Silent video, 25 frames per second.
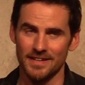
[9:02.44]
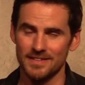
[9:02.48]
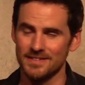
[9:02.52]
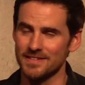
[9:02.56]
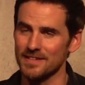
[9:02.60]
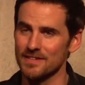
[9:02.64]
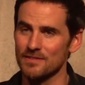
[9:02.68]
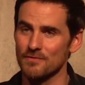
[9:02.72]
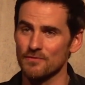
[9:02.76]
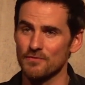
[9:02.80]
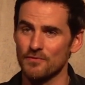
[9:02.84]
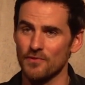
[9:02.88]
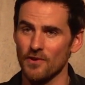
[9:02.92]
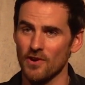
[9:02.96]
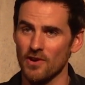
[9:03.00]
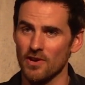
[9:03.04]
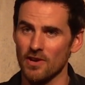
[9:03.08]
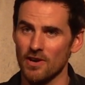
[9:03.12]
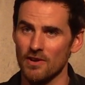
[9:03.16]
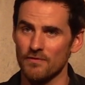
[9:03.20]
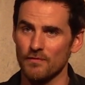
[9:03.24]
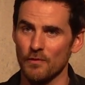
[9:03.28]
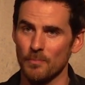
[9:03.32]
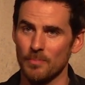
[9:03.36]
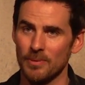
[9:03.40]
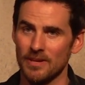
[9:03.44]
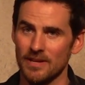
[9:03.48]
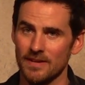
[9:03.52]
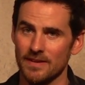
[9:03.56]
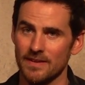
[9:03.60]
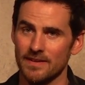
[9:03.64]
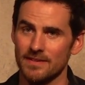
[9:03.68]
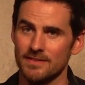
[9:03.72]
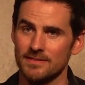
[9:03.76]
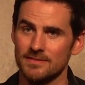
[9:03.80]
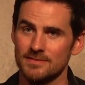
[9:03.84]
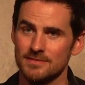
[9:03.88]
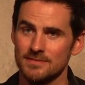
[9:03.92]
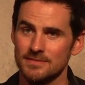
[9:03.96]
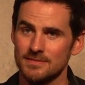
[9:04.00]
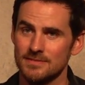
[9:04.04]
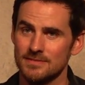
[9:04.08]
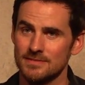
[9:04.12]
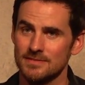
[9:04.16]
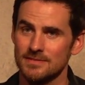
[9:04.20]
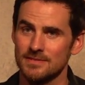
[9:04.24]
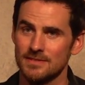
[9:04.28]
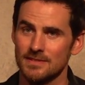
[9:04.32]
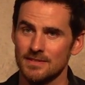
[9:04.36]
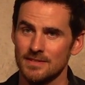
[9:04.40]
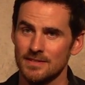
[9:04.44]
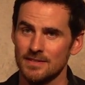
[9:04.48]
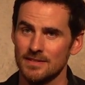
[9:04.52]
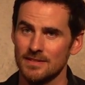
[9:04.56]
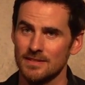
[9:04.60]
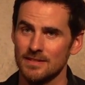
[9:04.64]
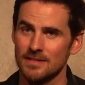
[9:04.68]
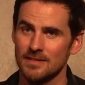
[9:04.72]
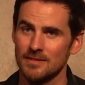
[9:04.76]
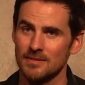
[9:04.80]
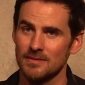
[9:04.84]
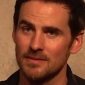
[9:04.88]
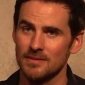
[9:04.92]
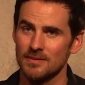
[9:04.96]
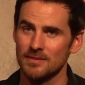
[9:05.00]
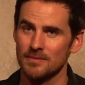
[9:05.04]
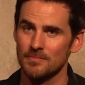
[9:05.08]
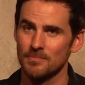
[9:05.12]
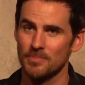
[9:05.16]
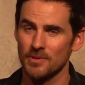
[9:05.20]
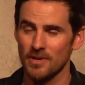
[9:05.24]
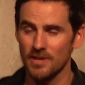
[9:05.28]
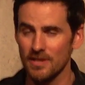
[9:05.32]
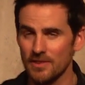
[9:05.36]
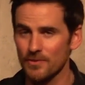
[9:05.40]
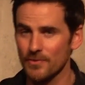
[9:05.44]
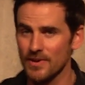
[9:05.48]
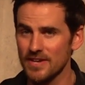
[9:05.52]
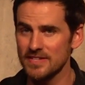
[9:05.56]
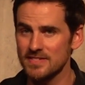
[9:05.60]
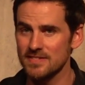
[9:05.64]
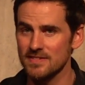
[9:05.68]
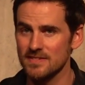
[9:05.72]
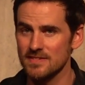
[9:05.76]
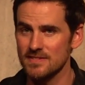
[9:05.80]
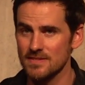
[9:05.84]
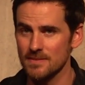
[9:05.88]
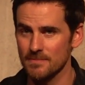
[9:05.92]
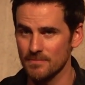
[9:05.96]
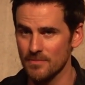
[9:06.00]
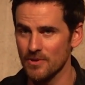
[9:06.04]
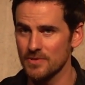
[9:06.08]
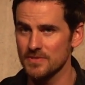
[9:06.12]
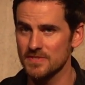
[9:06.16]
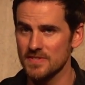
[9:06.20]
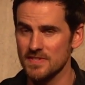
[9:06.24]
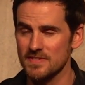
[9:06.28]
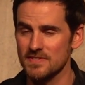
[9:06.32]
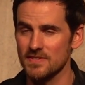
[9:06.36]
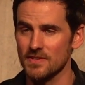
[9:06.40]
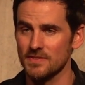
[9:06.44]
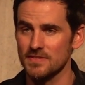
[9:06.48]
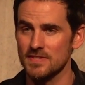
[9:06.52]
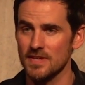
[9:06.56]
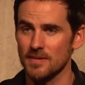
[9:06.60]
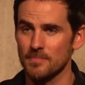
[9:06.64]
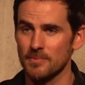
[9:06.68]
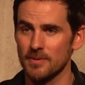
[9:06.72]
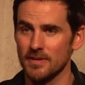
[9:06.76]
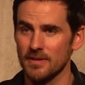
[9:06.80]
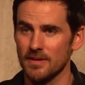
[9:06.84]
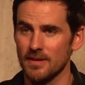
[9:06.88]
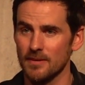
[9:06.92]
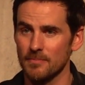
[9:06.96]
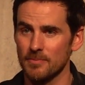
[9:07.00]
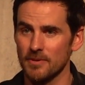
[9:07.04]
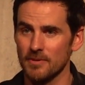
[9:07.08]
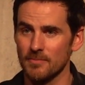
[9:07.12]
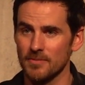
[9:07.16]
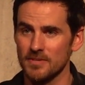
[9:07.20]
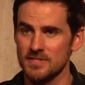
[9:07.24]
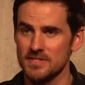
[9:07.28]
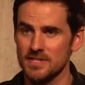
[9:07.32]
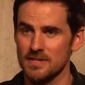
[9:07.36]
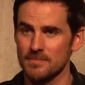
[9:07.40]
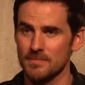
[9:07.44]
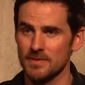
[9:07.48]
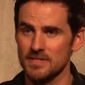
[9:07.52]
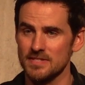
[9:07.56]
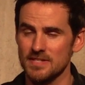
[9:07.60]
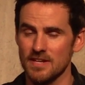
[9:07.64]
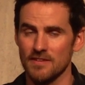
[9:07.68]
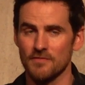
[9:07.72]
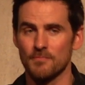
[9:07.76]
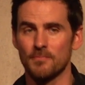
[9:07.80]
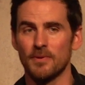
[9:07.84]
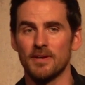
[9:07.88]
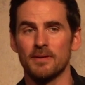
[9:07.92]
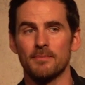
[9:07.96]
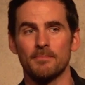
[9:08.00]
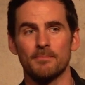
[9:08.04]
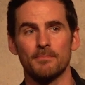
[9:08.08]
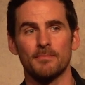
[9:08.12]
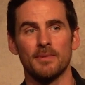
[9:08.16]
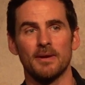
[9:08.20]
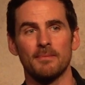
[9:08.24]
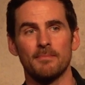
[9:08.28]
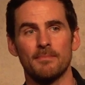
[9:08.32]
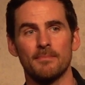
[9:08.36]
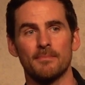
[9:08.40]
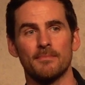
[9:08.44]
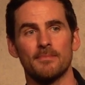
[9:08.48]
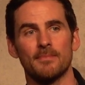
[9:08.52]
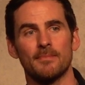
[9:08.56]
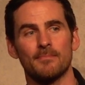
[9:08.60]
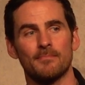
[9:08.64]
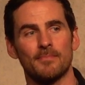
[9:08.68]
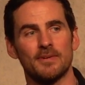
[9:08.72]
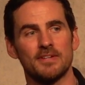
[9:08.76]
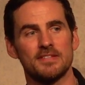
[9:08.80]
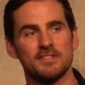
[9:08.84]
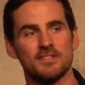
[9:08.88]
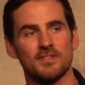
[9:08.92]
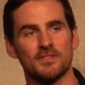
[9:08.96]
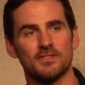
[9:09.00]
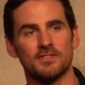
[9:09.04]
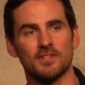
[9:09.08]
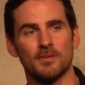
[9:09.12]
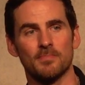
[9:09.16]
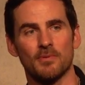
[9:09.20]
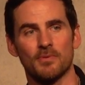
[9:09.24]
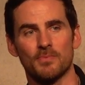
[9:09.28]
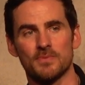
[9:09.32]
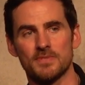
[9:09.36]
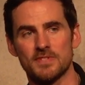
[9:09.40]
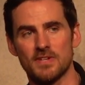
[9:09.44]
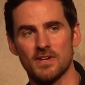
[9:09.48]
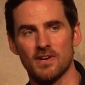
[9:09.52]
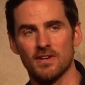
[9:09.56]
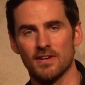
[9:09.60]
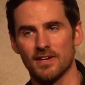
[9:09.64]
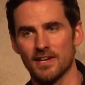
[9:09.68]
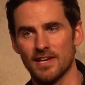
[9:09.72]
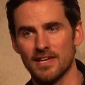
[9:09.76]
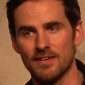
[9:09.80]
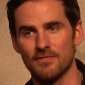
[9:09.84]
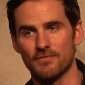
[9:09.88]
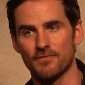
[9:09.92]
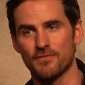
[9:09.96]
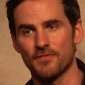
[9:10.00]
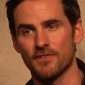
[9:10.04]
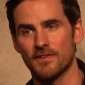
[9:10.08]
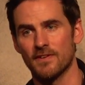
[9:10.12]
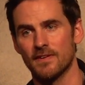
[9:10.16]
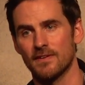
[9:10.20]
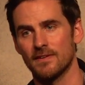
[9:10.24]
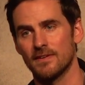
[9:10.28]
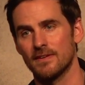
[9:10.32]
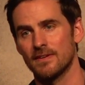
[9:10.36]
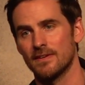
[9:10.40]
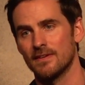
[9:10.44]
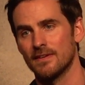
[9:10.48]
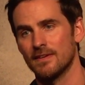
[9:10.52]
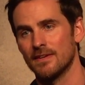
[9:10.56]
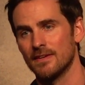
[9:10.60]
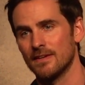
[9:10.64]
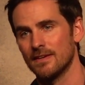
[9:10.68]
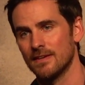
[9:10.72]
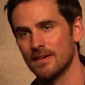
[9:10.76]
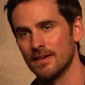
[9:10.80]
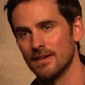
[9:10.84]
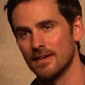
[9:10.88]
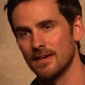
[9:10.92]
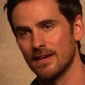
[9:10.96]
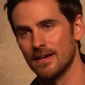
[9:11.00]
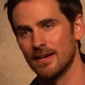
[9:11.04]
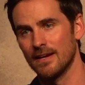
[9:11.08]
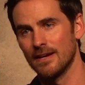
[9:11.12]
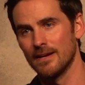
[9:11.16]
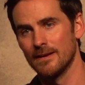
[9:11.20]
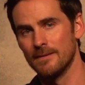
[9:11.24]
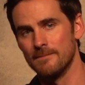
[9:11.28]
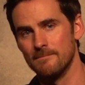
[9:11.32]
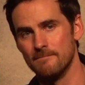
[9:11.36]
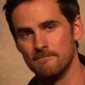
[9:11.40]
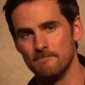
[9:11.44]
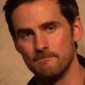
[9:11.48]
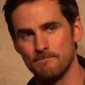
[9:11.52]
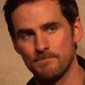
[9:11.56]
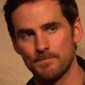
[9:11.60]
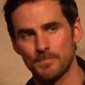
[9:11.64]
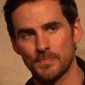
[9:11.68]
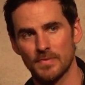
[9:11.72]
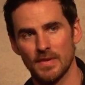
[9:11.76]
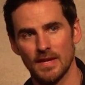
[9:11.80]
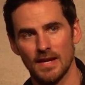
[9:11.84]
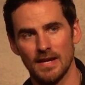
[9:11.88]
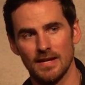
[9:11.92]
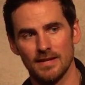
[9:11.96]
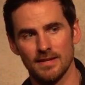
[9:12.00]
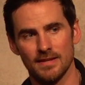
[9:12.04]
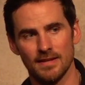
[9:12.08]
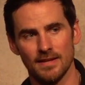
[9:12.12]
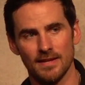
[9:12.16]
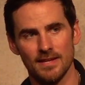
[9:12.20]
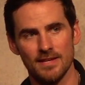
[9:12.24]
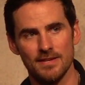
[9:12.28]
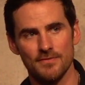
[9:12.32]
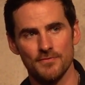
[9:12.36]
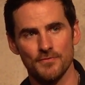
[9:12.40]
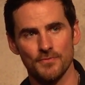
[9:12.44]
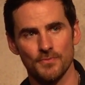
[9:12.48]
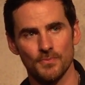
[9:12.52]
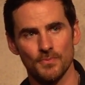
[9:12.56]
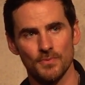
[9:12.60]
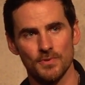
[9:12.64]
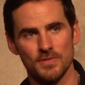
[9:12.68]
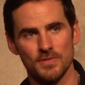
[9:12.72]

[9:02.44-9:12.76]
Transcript: I didn't fall off a building. But all the rest of the, most of the stunts I pretty much did myself. My stunt double was called Leaf. And Leaf